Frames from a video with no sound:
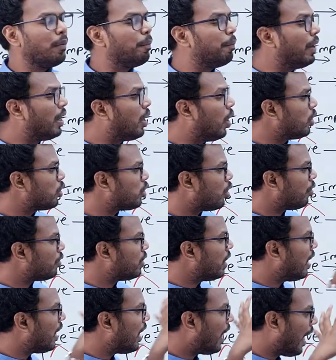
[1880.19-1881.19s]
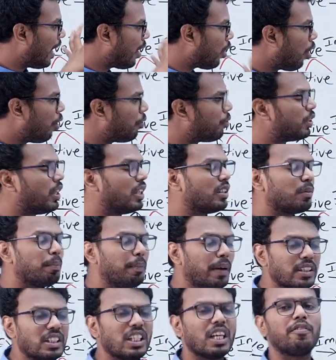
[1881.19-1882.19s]
because of the lack of this
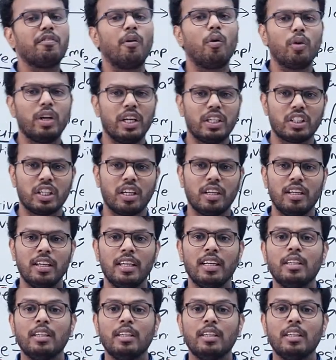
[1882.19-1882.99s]
basic foundation.